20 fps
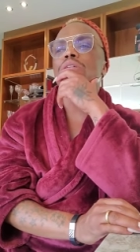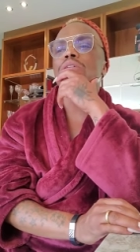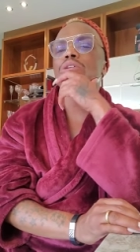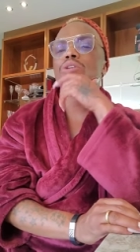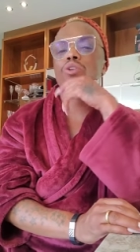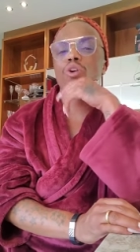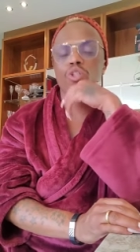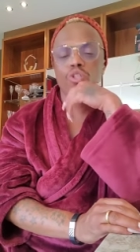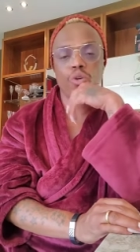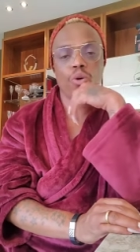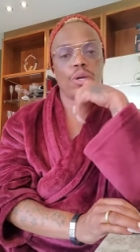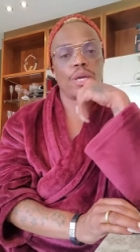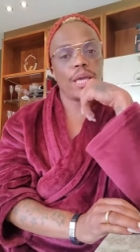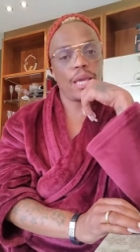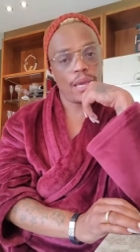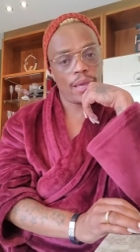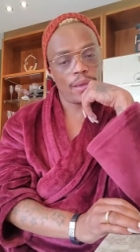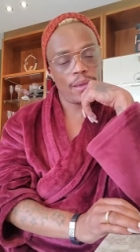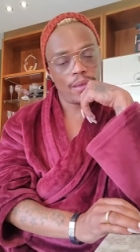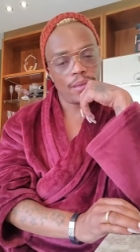not
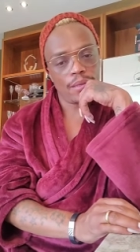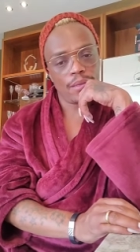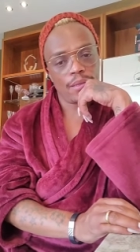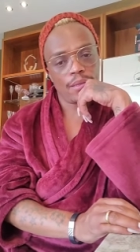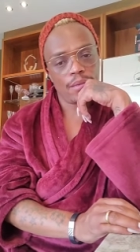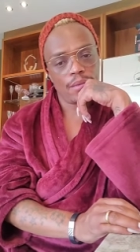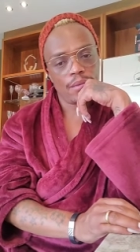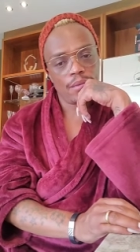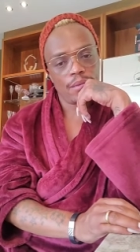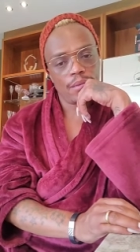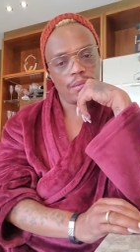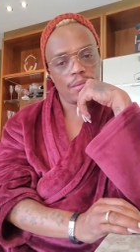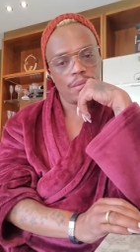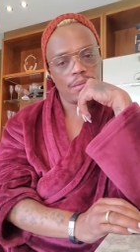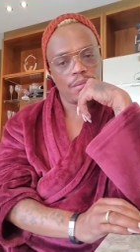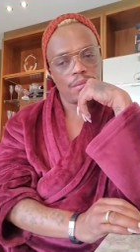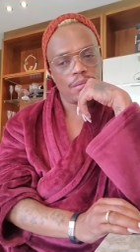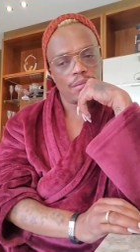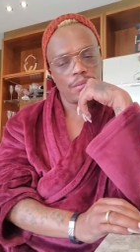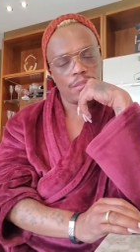okay
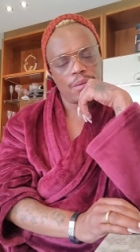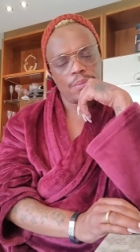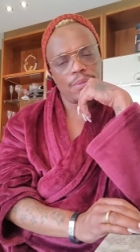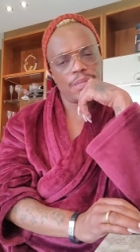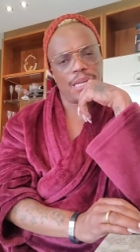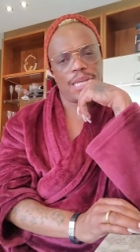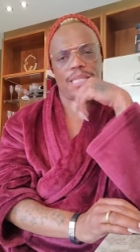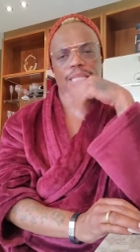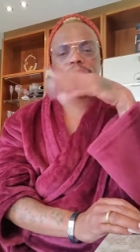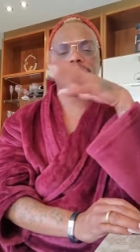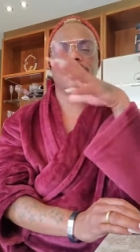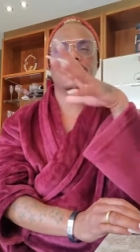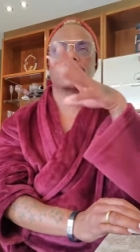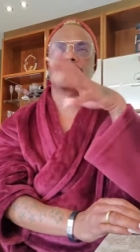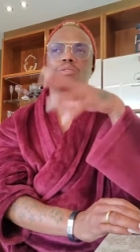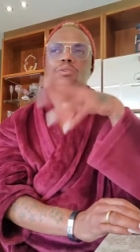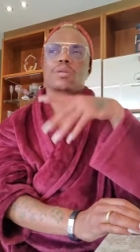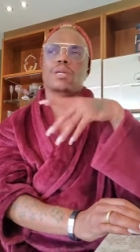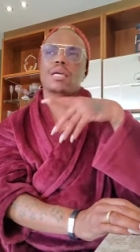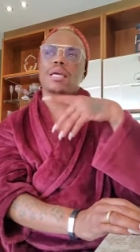something like that
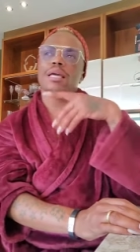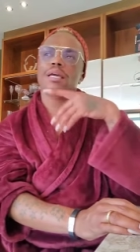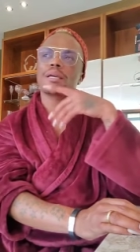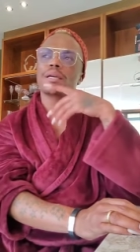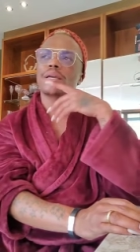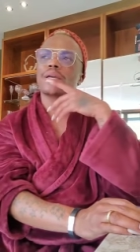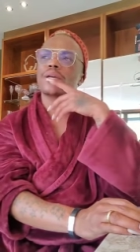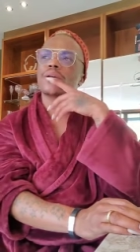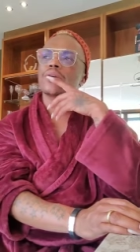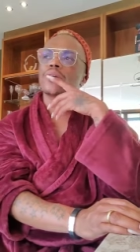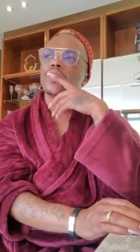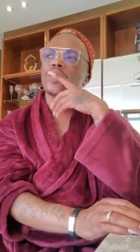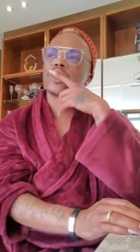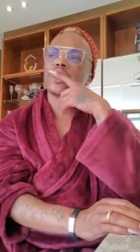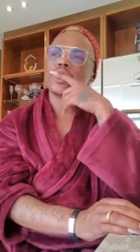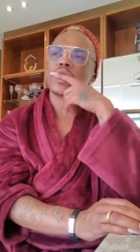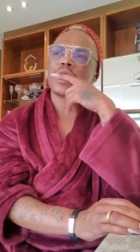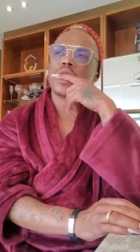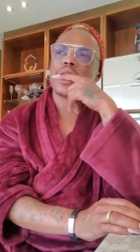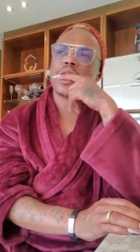it's okay
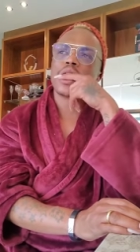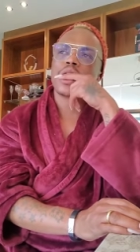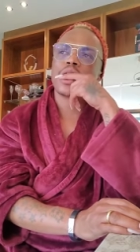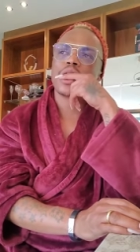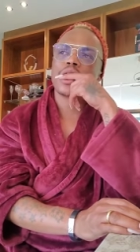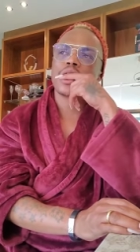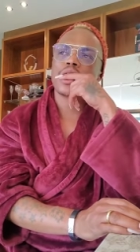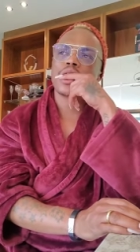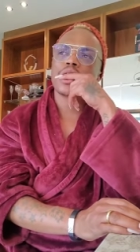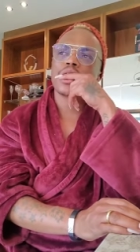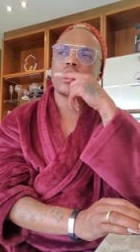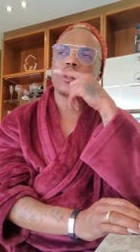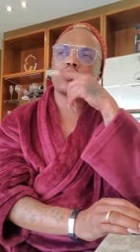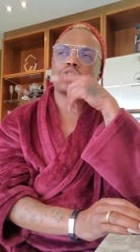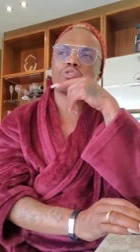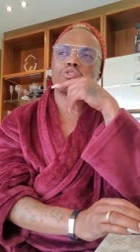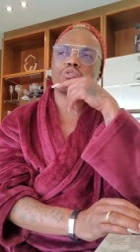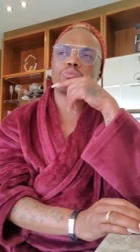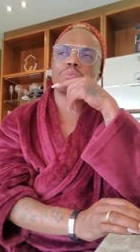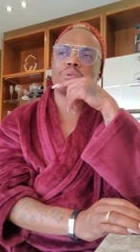
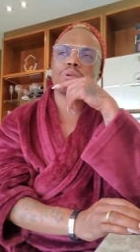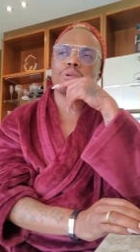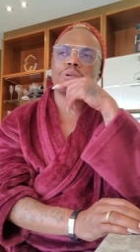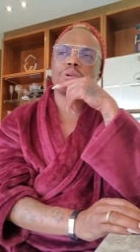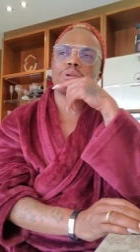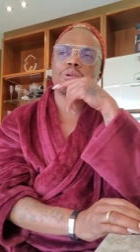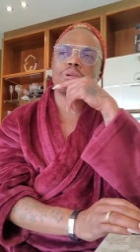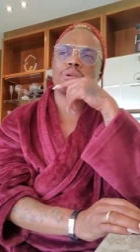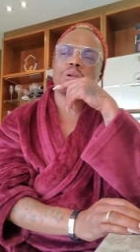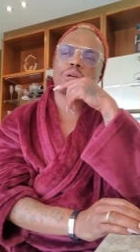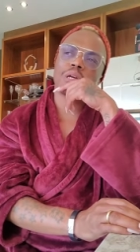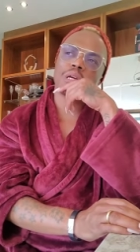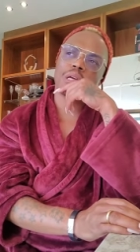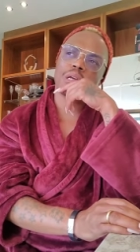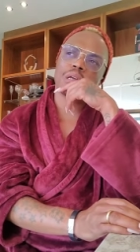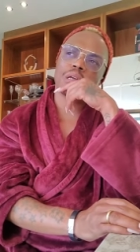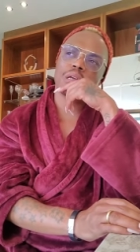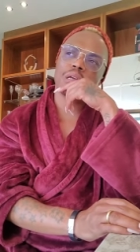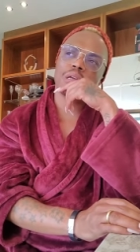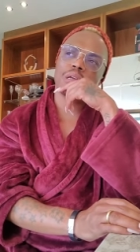not to be okay
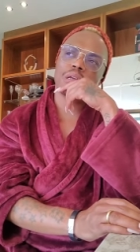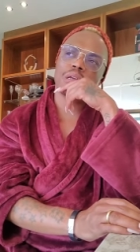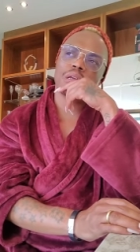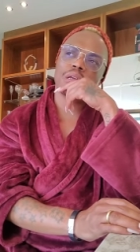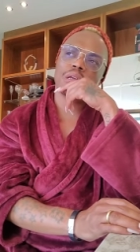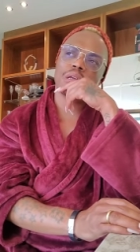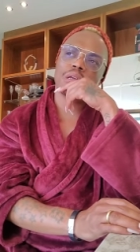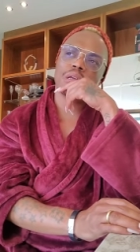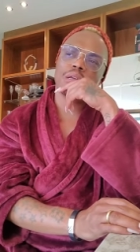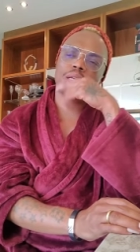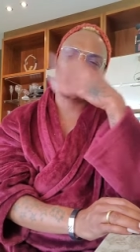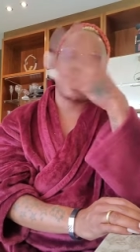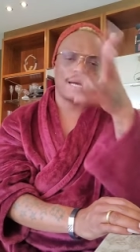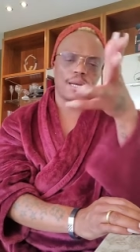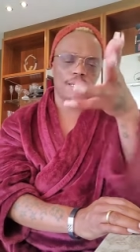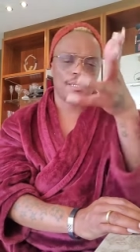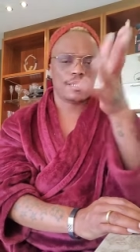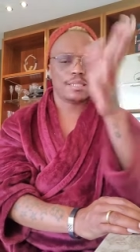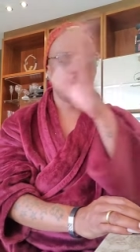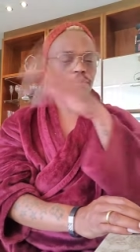ah,
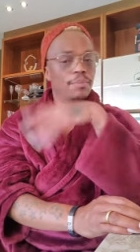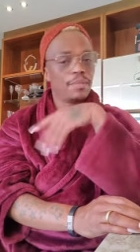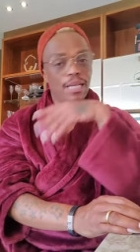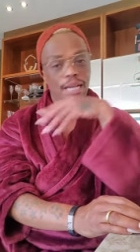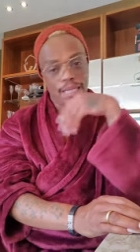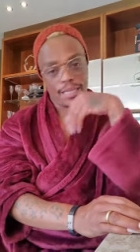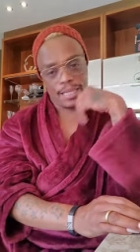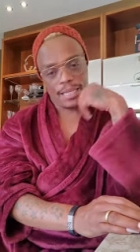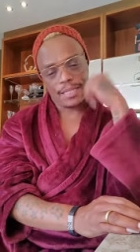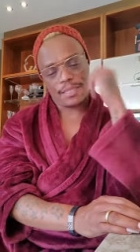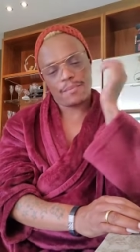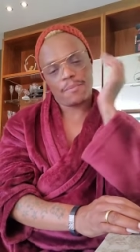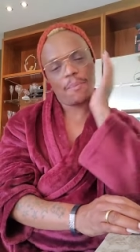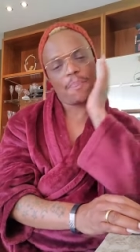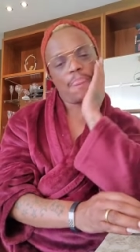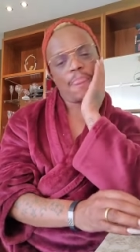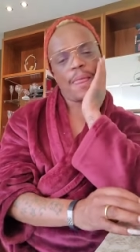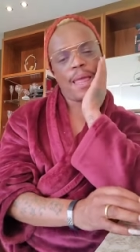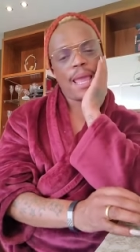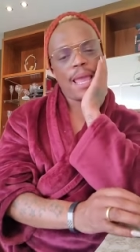something like that
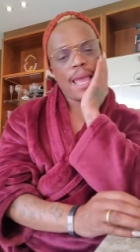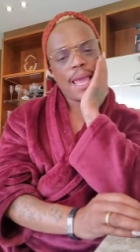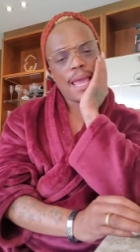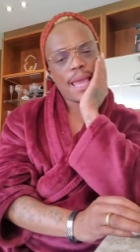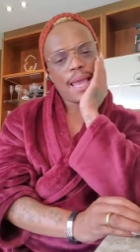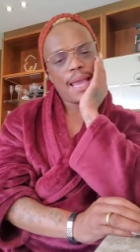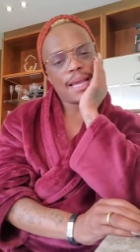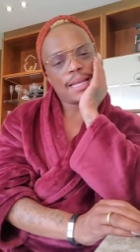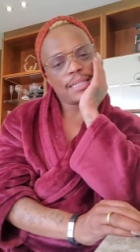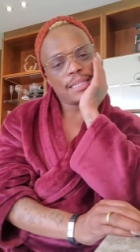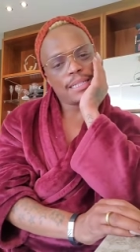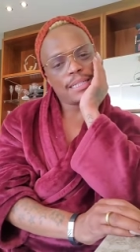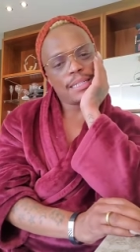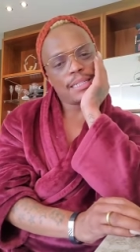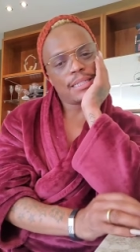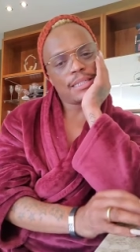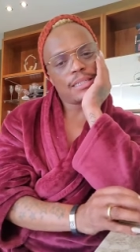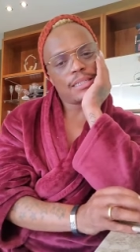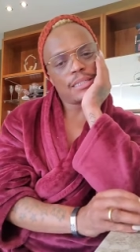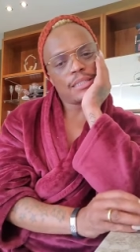and it,
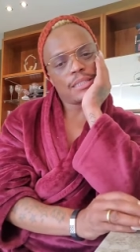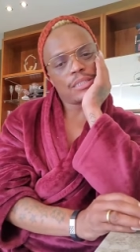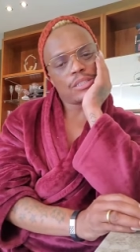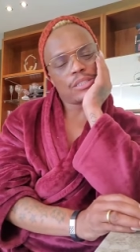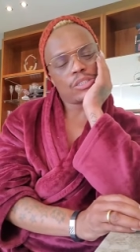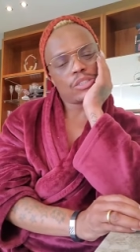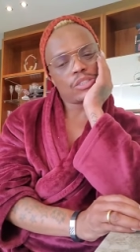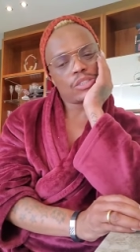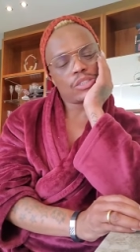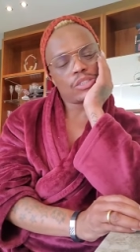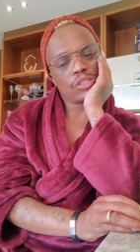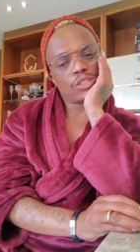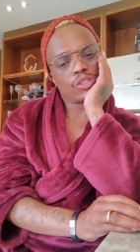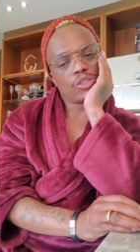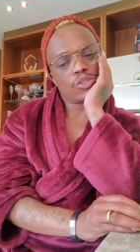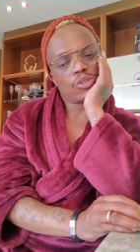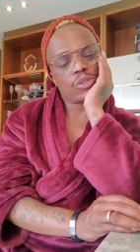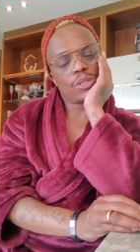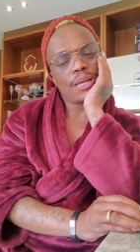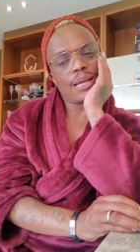it, it
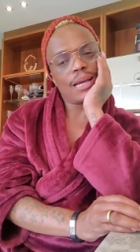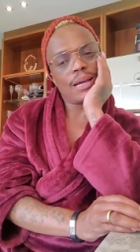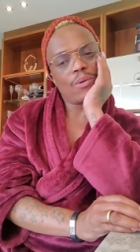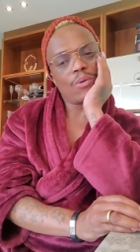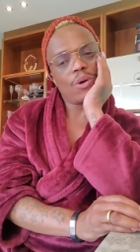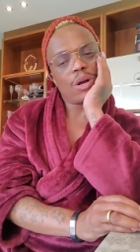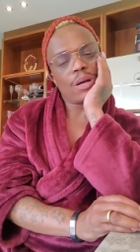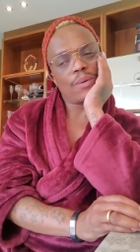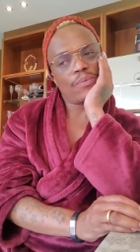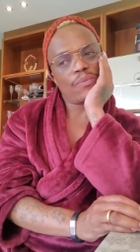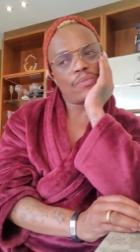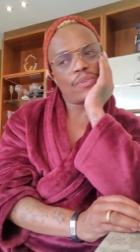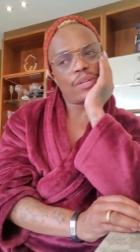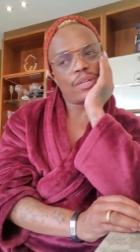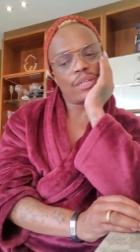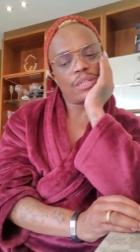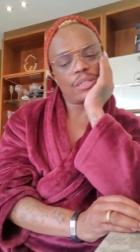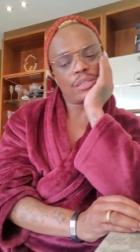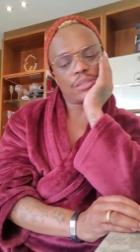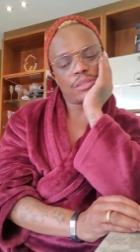today I woke up
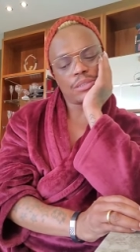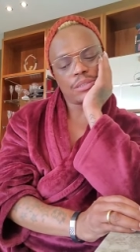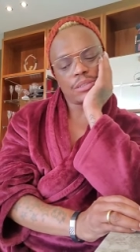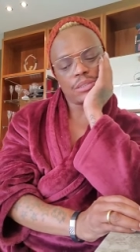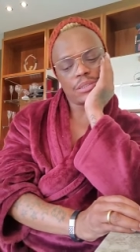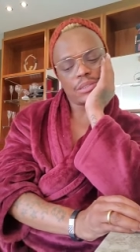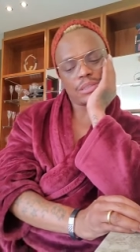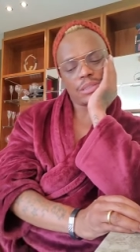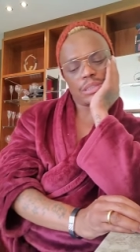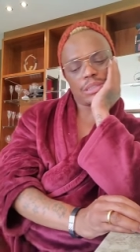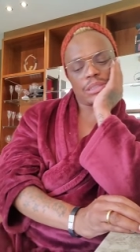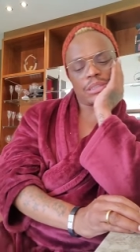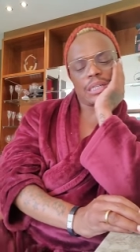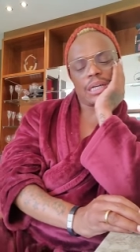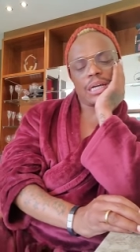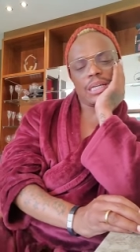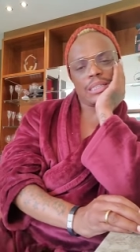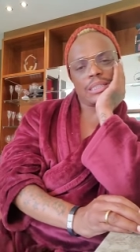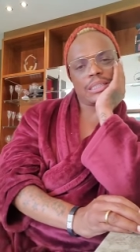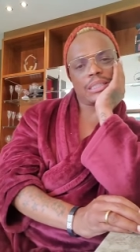feeling
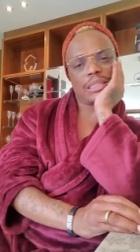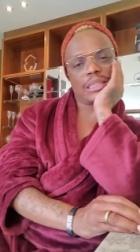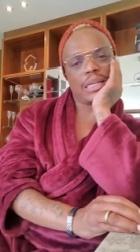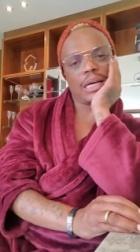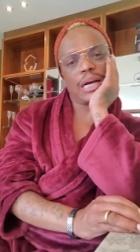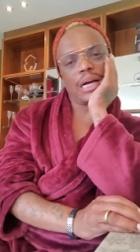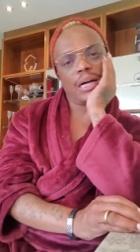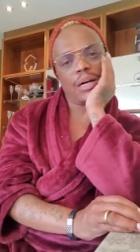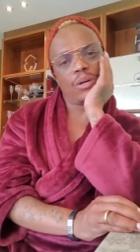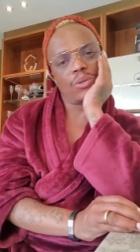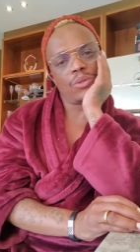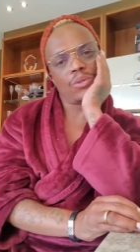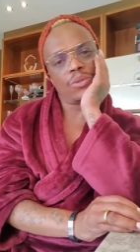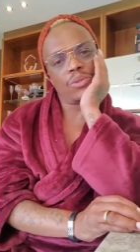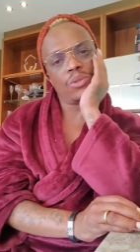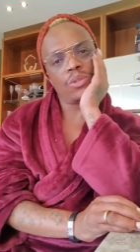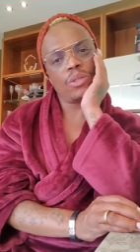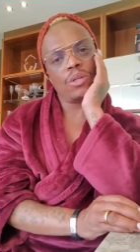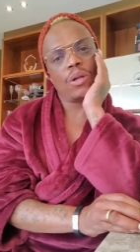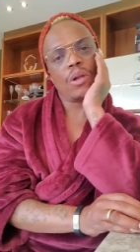kind of
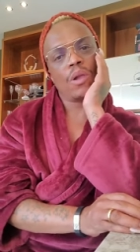down,